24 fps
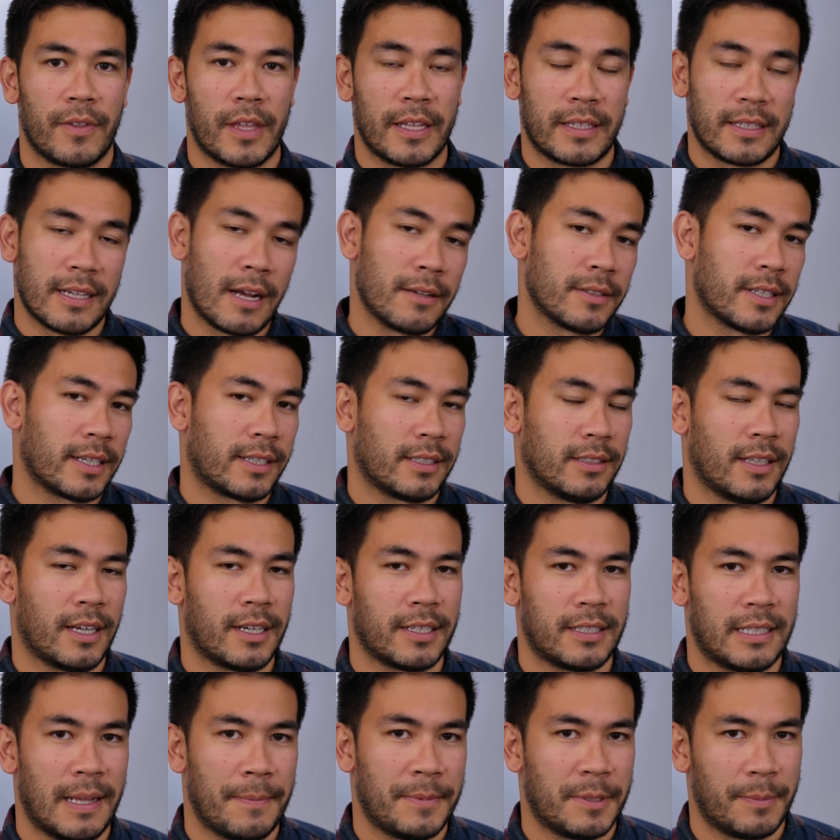It sounds like a lot
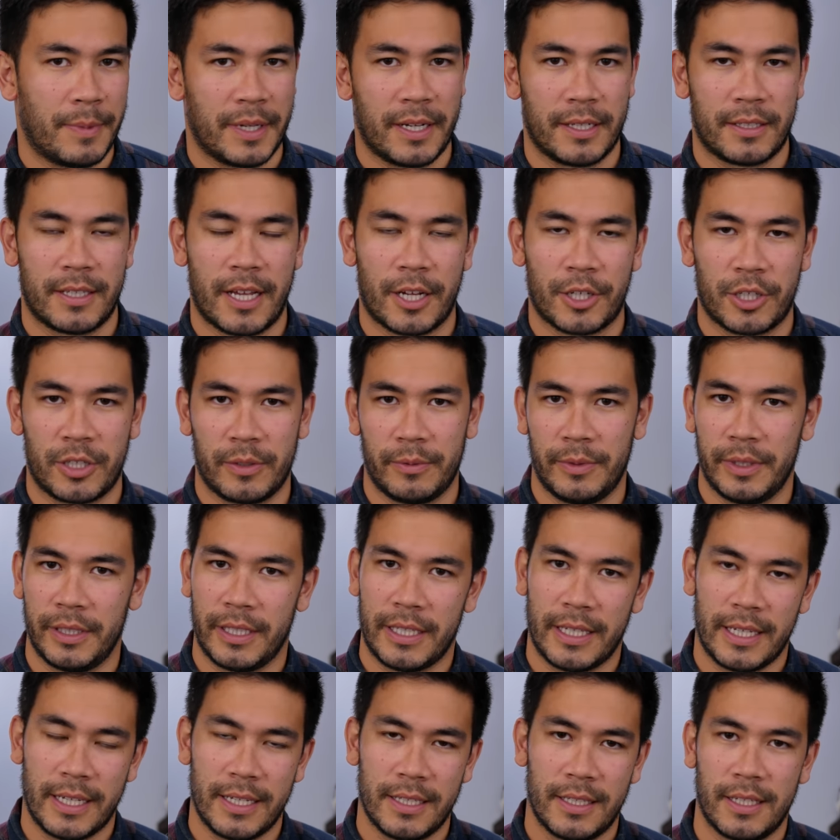of steps, but it's actually
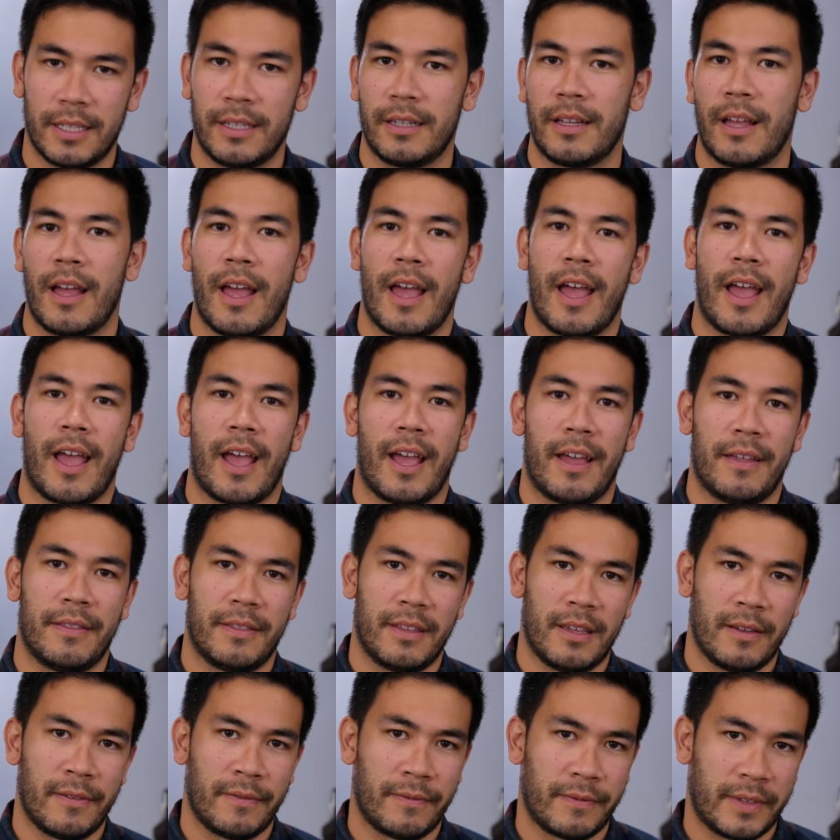really easy. And
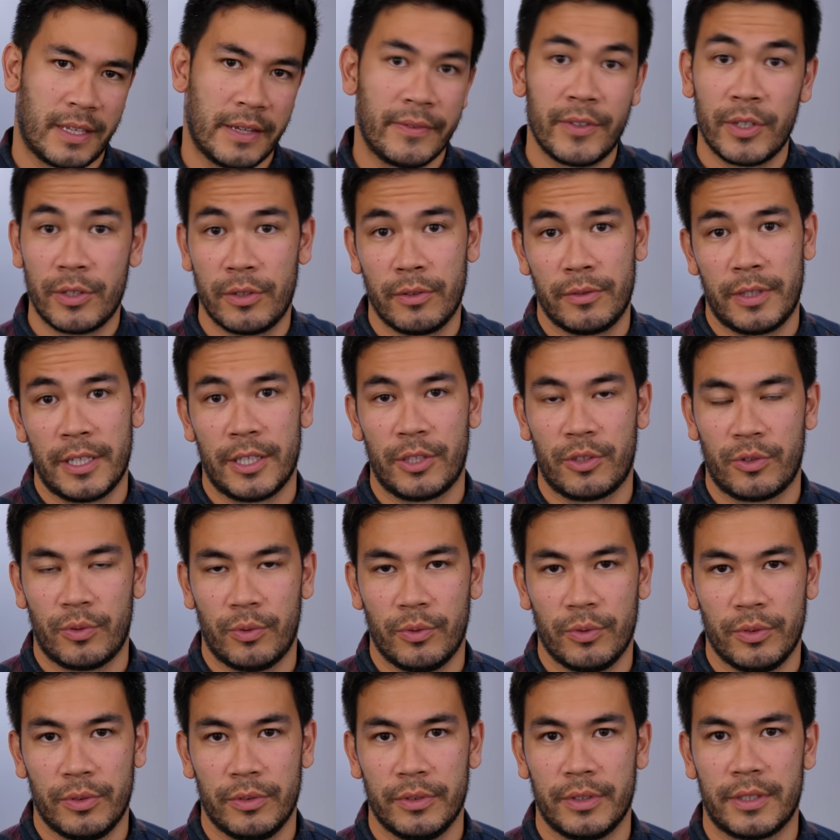they've given you these
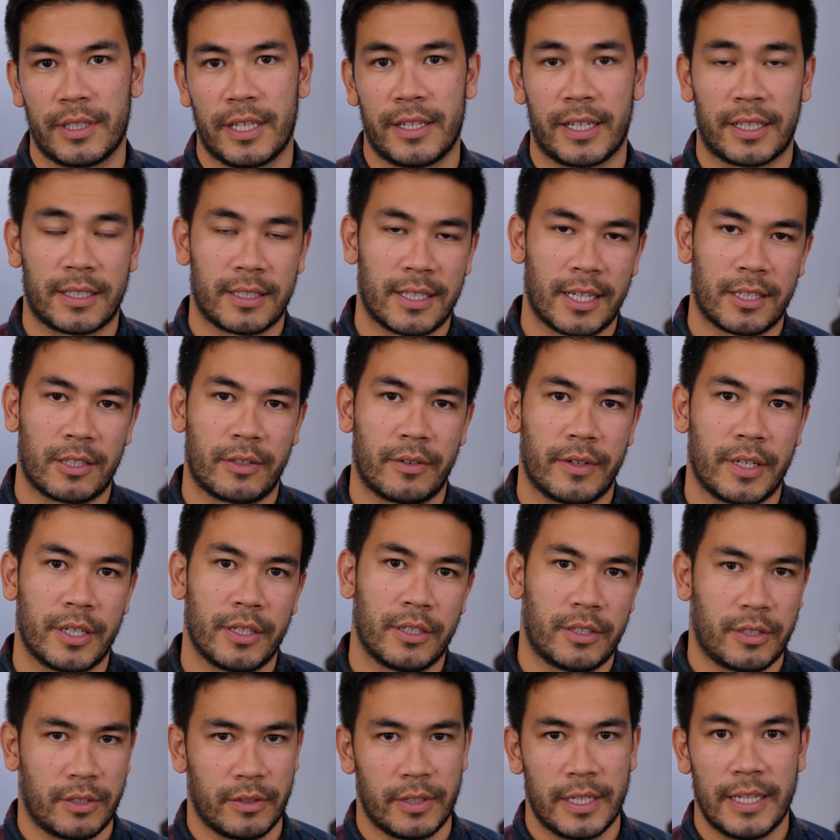tools and
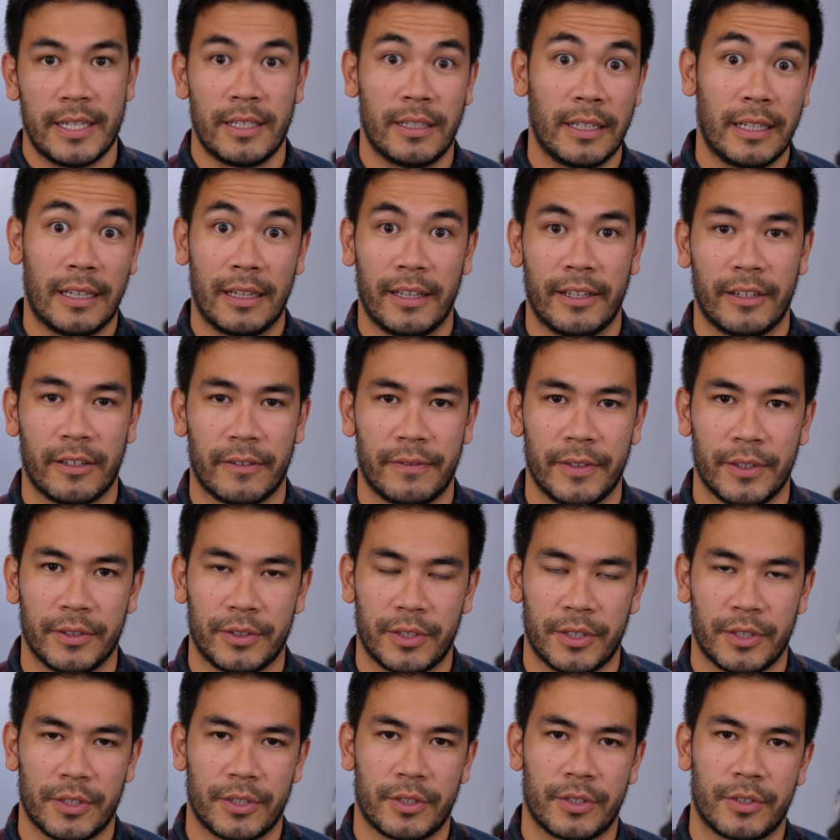accessories to easily clean your
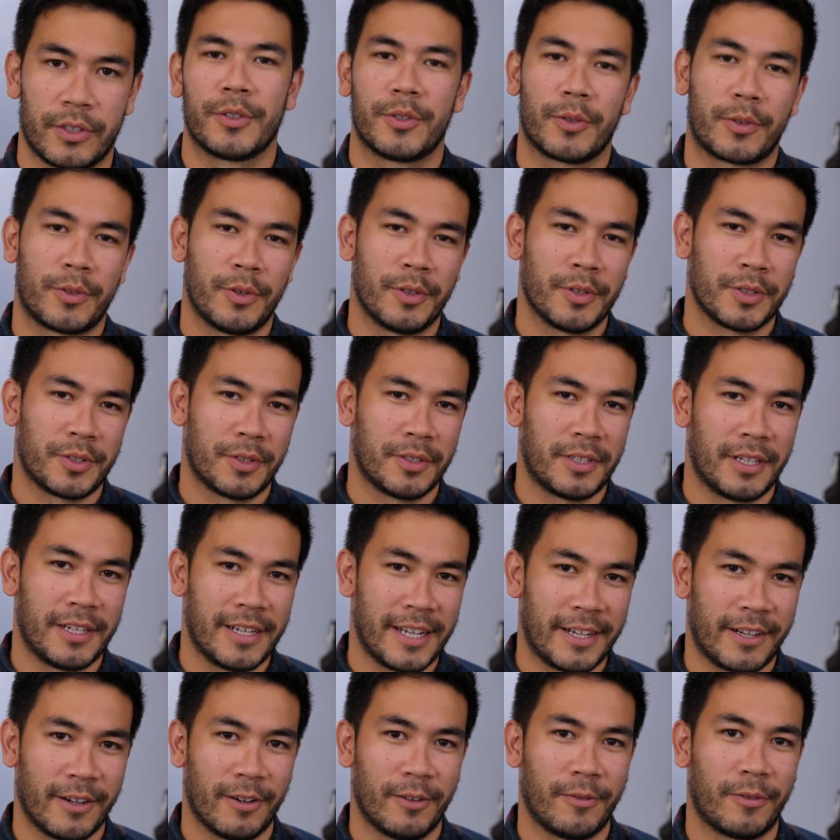filters. So kudos to
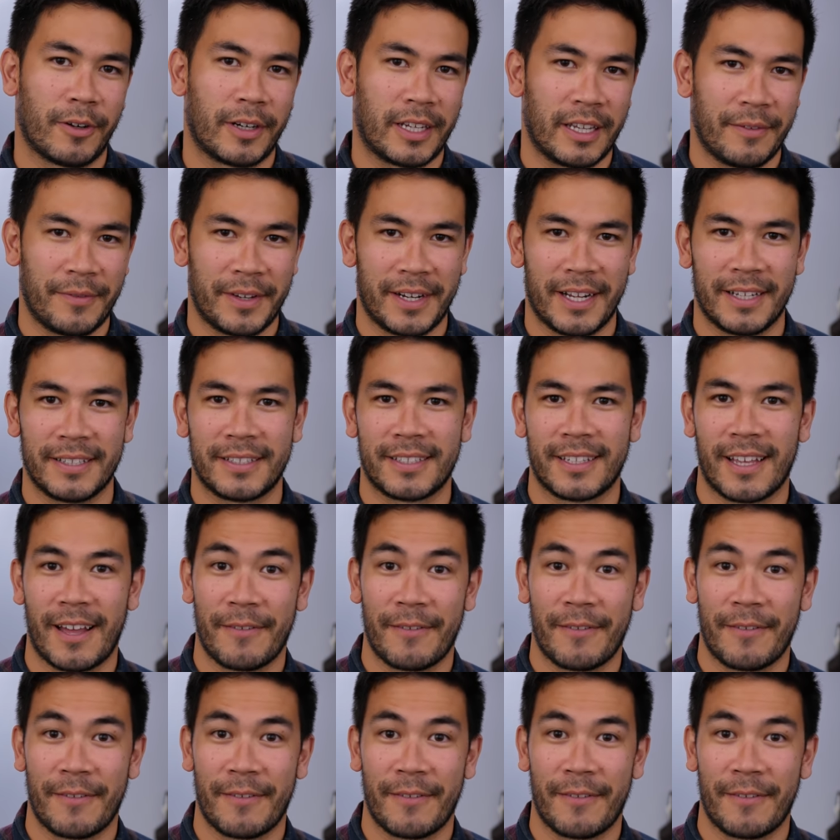Tineco for giving us